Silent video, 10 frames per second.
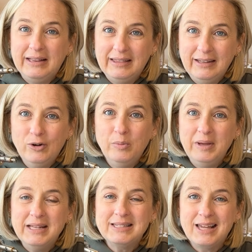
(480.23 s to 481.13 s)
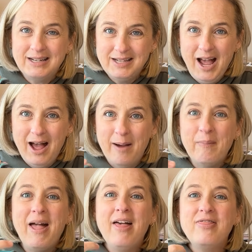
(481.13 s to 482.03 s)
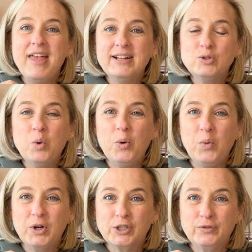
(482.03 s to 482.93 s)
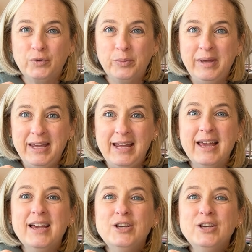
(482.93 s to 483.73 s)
little bits at a time. That's what works for me.